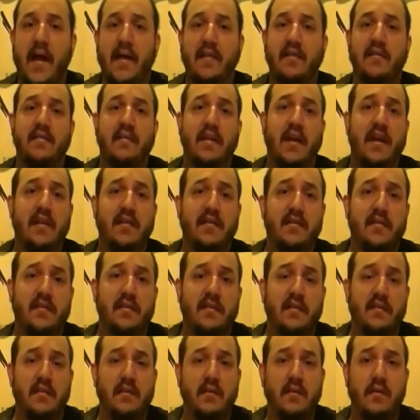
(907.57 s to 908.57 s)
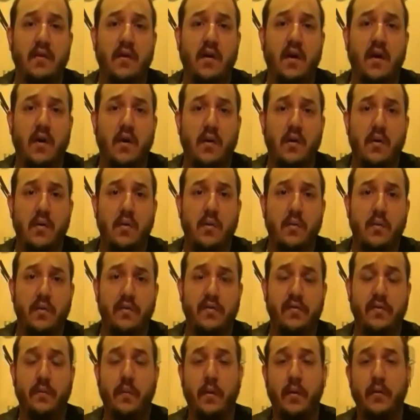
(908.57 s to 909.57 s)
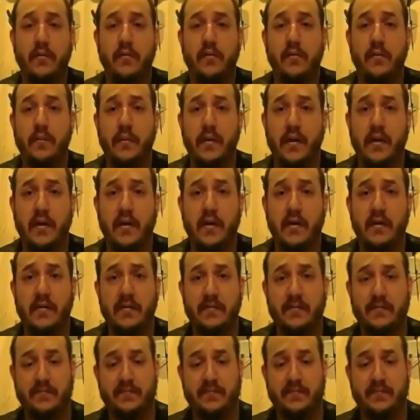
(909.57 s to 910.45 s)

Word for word: And states were supposed to be